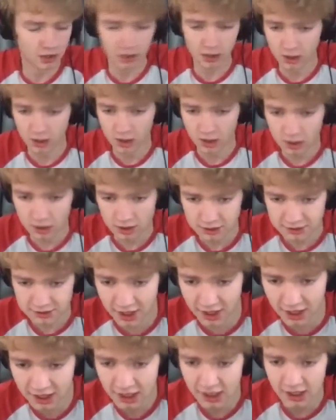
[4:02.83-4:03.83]

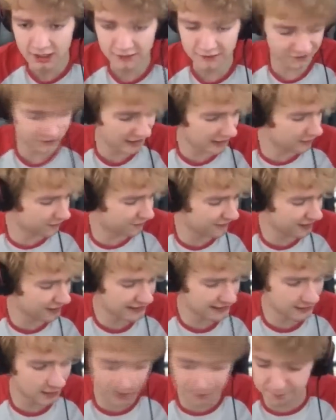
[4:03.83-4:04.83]
Phil,
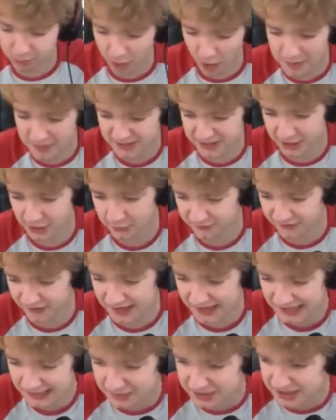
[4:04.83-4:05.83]
I promise you, Phil, he was